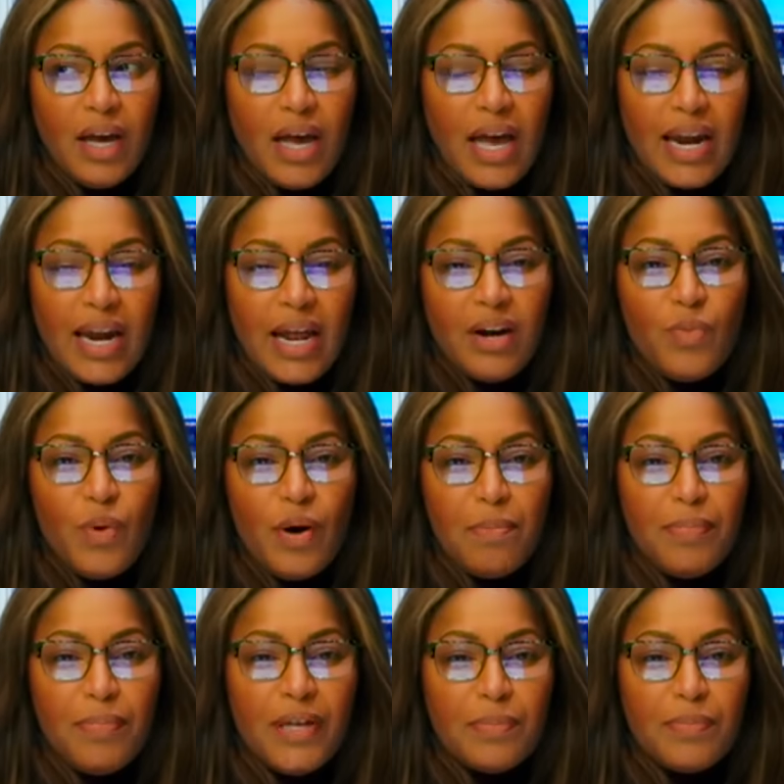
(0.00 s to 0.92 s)
And I don't want
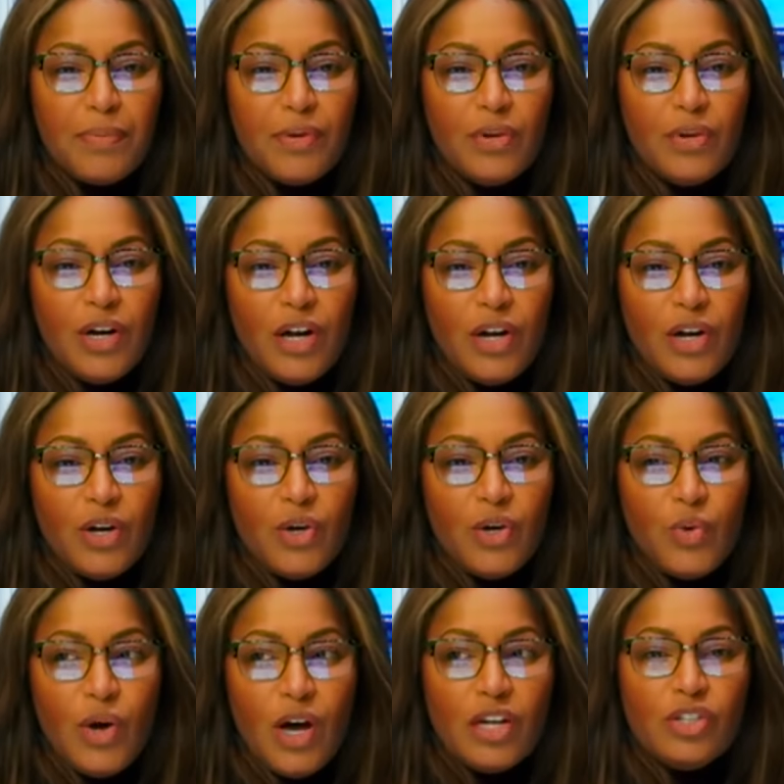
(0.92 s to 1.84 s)
people
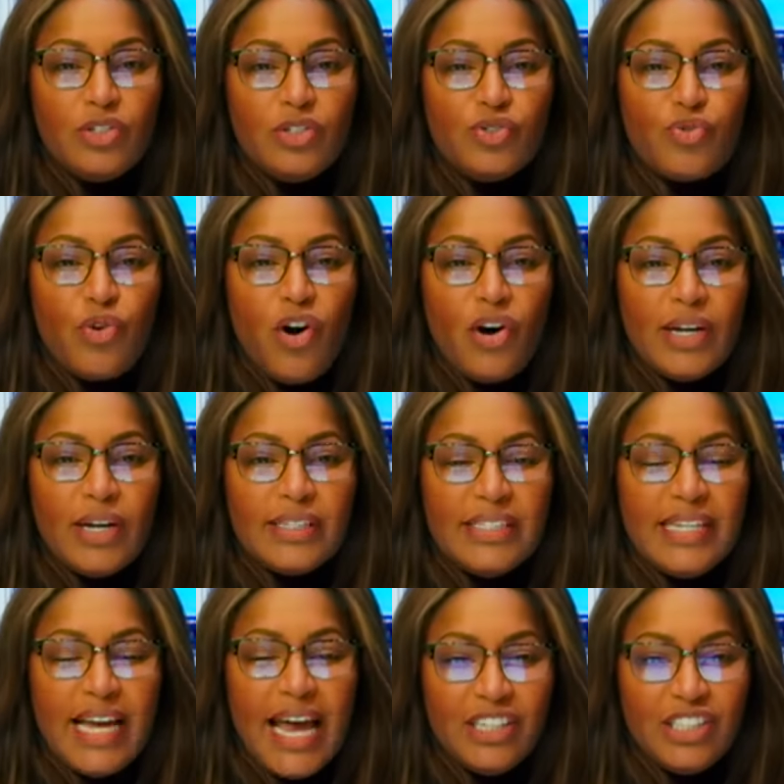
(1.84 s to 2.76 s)
who draw
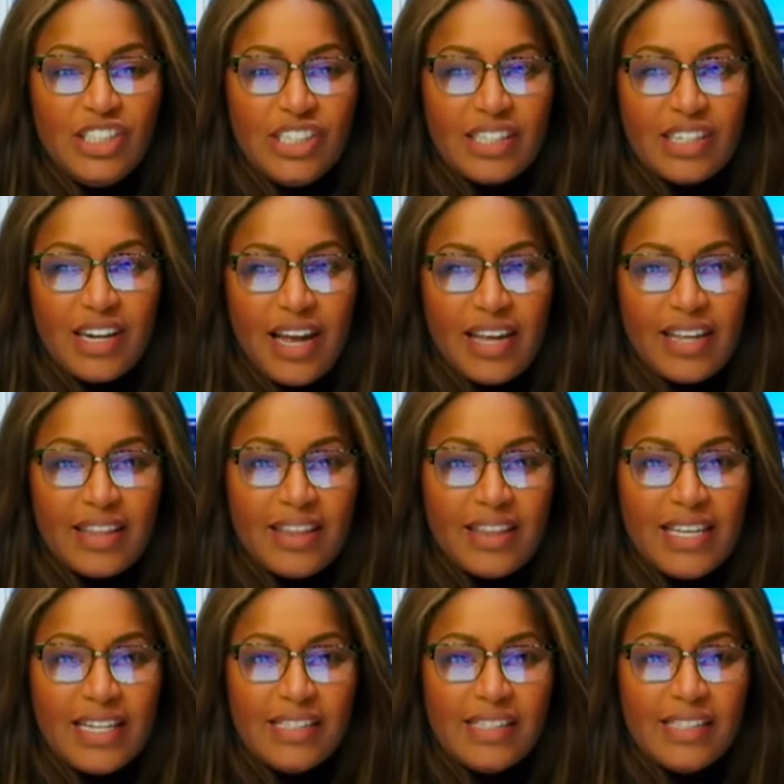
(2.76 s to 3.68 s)
attention like
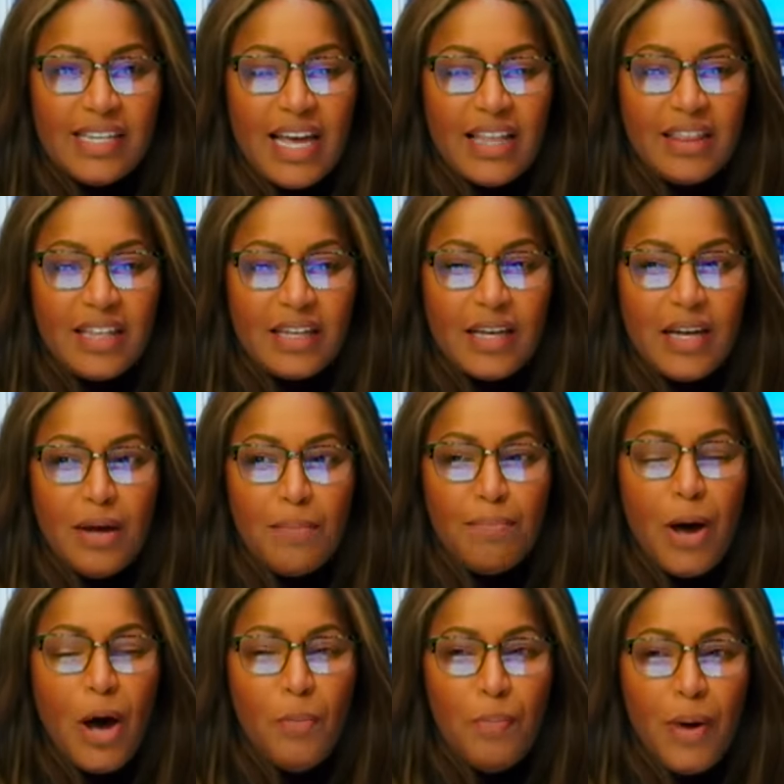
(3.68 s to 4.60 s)
this and the
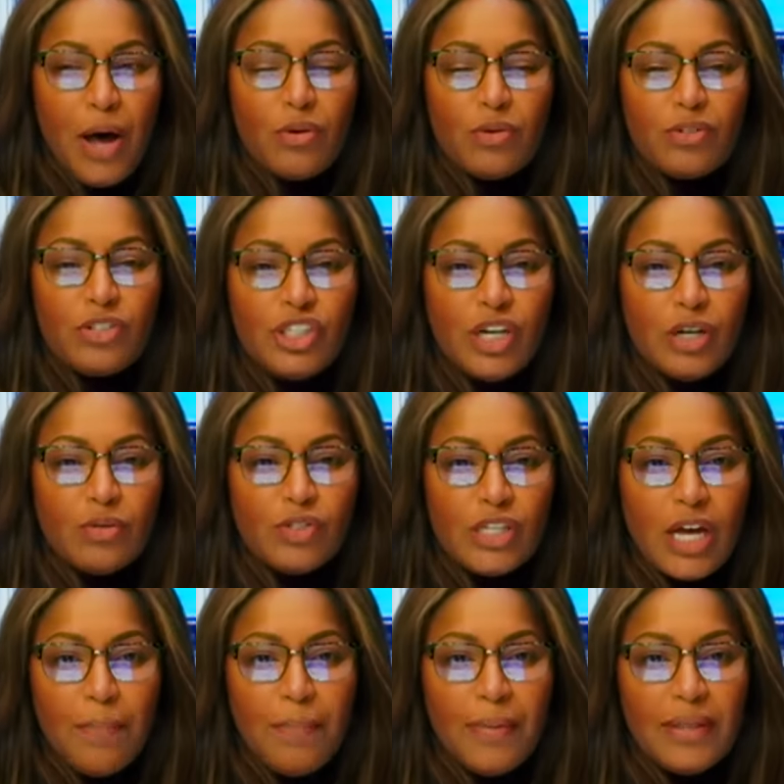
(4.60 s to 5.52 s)
popo shows
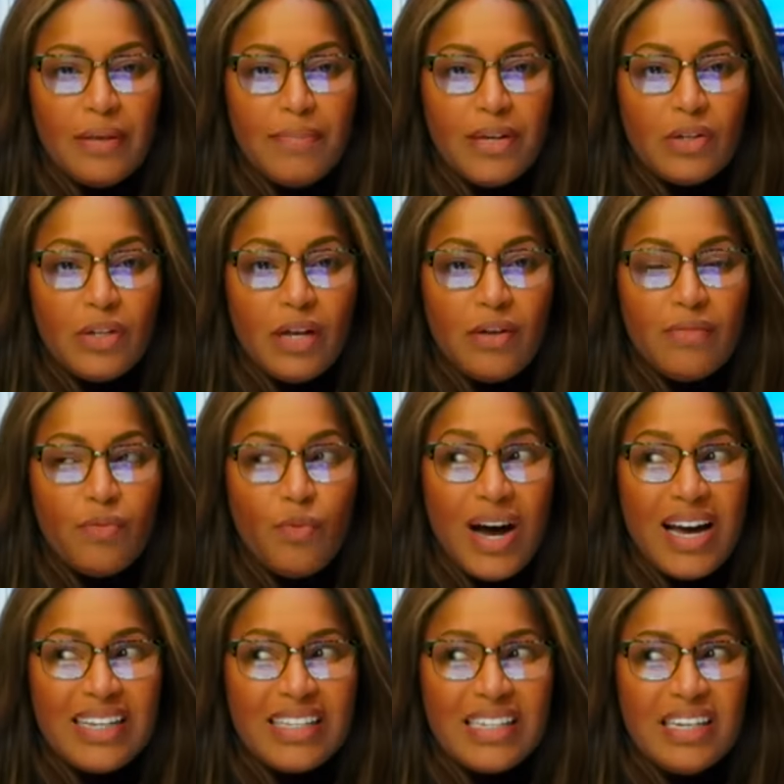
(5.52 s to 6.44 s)
up in the middle of
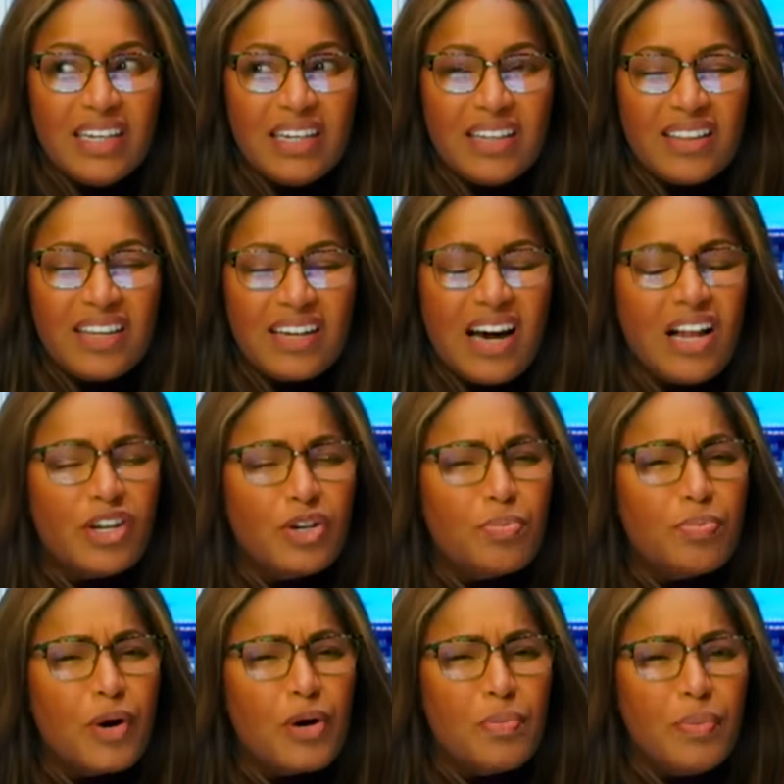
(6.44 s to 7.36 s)
what? The Color
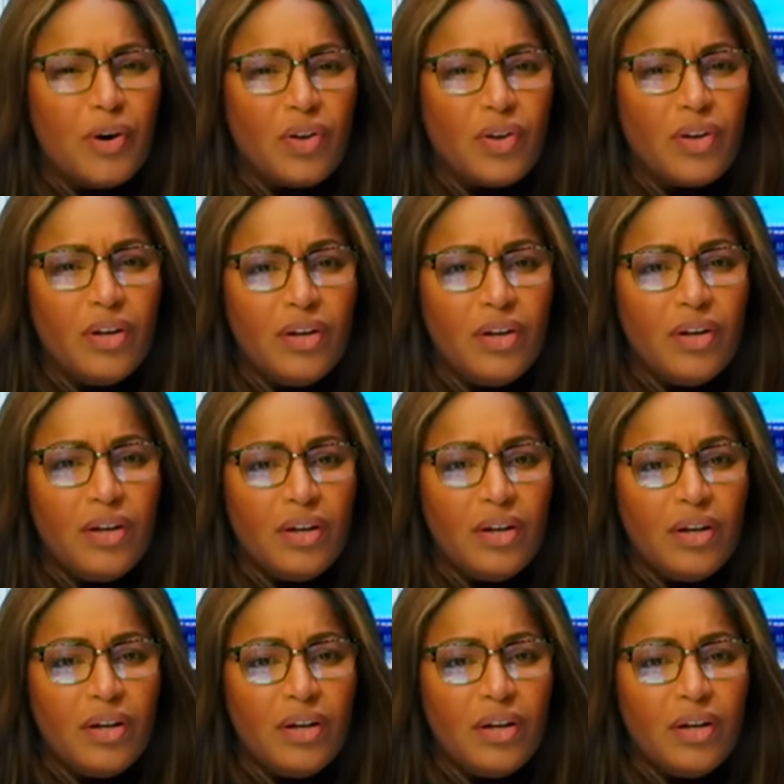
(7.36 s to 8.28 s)
Purple.
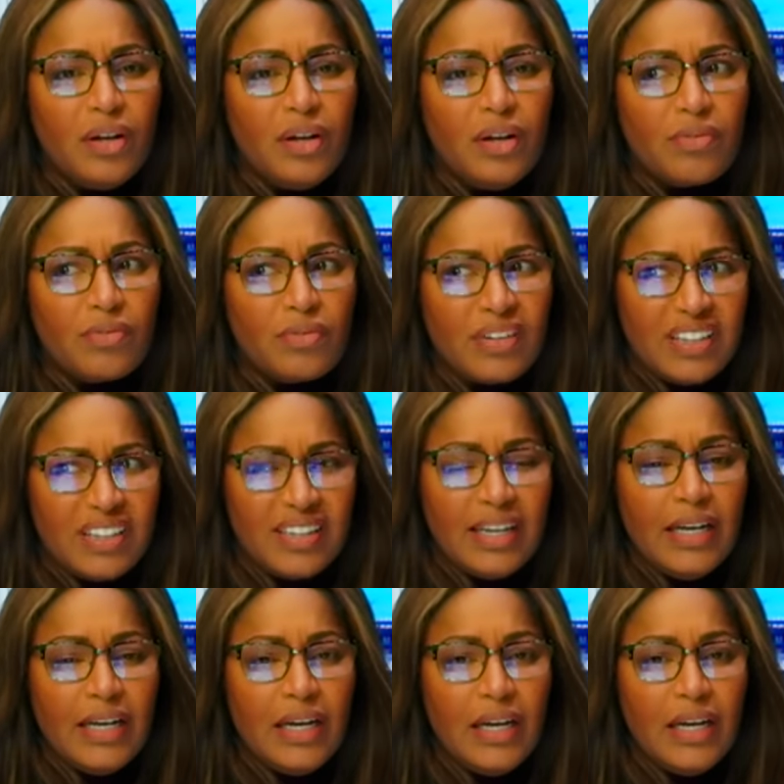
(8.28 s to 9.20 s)
Really?